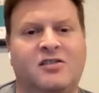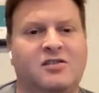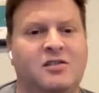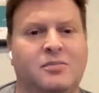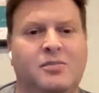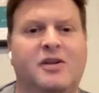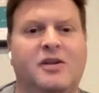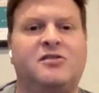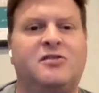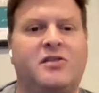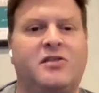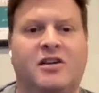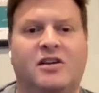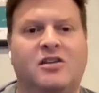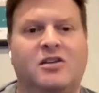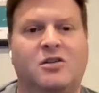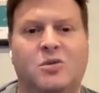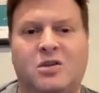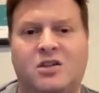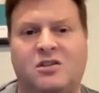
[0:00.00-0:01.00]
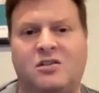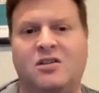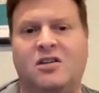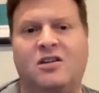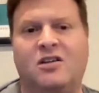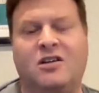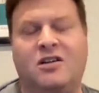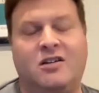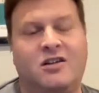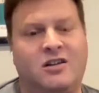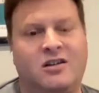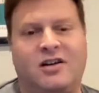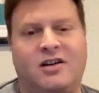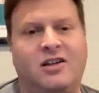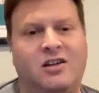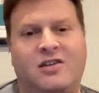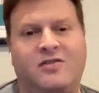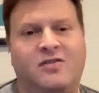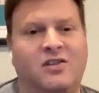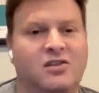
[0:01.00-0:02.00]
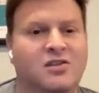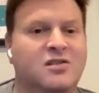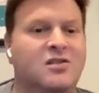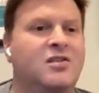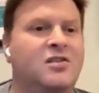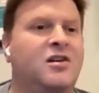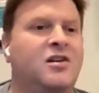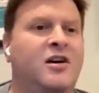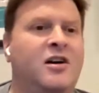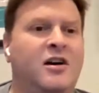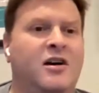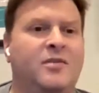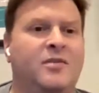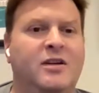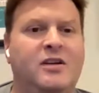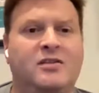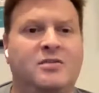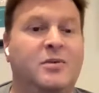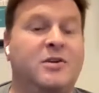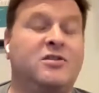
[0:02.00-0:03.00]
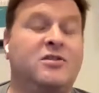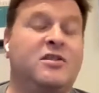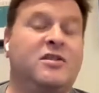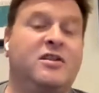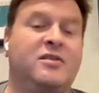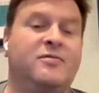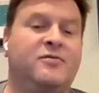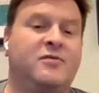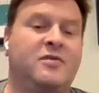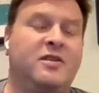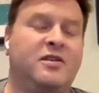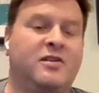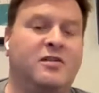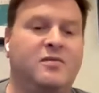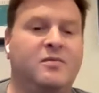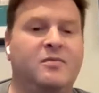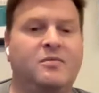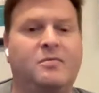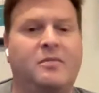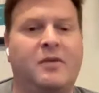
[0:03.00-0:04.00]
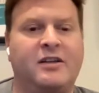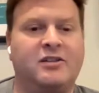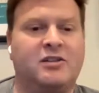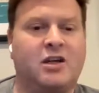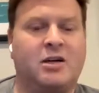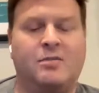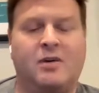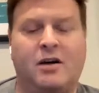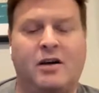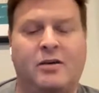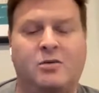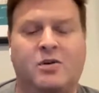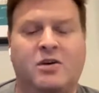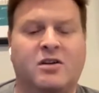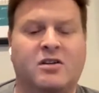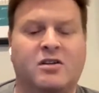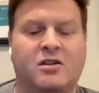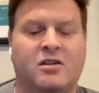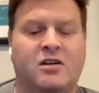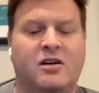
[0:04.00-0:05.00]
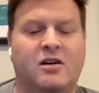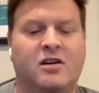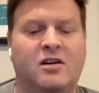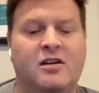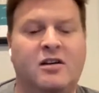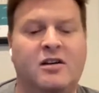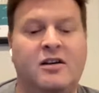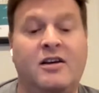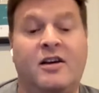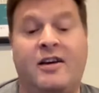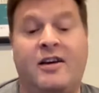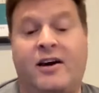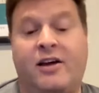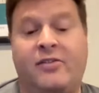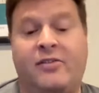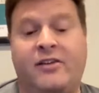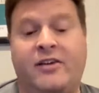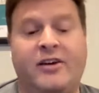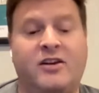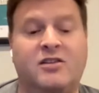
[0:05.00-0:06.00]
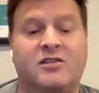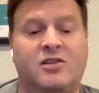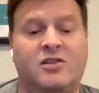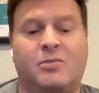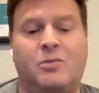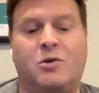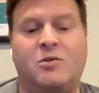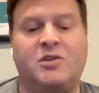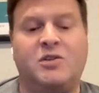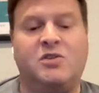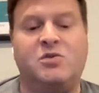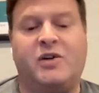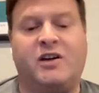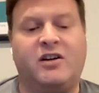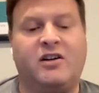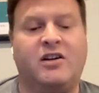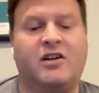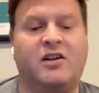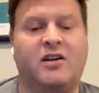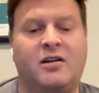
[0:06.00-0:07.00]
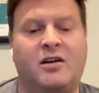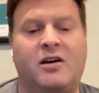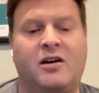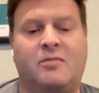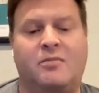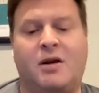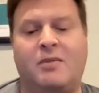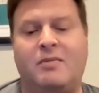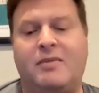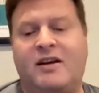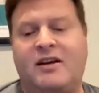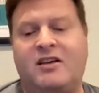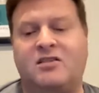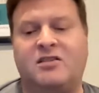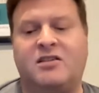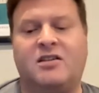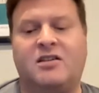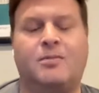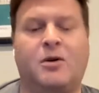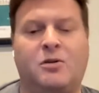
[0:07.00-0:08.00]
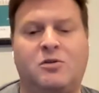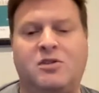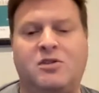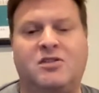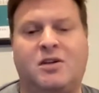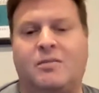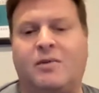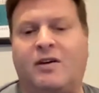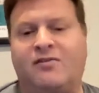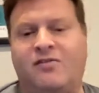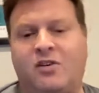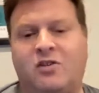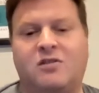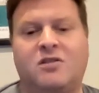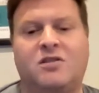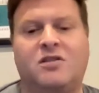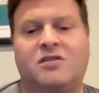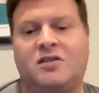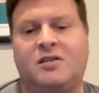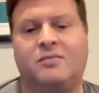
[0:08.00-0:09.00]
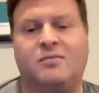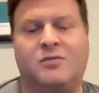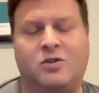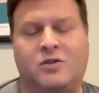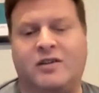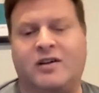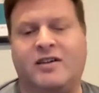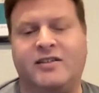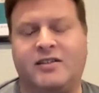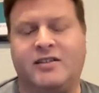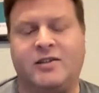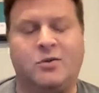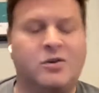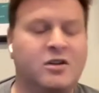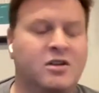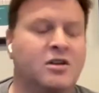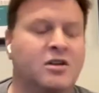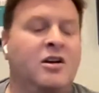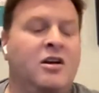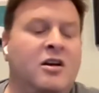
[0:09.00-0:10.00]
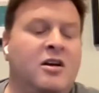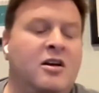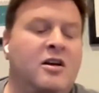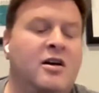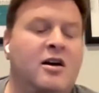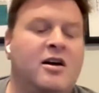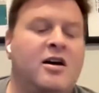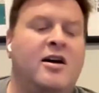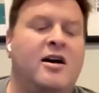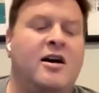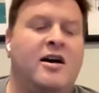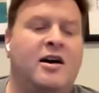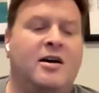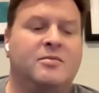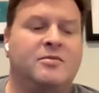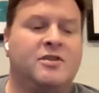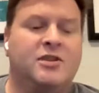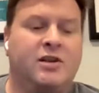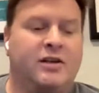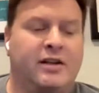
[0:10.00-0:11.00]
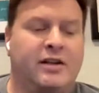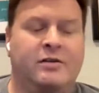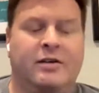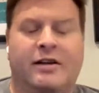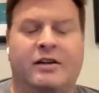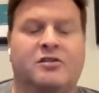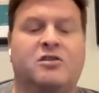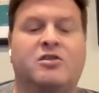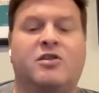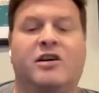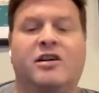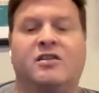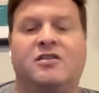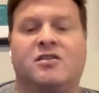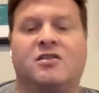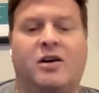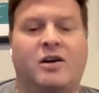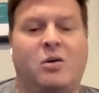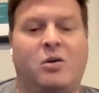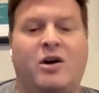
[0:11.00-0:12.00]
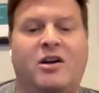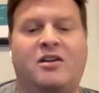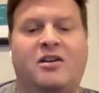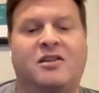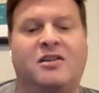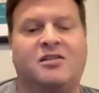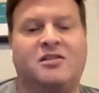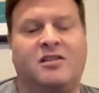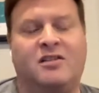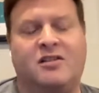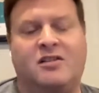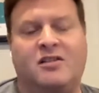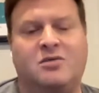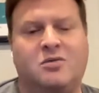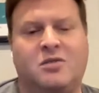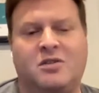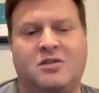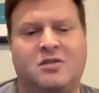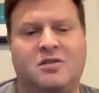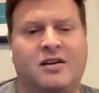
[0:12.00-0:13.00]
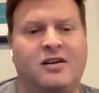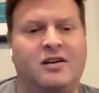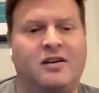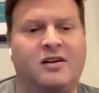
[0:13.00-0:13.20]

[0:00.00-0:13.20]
is the best thing in the world. I love this, especially my job. I work in healthcare, so I'm always wearing my mask and I'm always on my phone because I'm doing IT work. So it's great. So I wanted this, and this was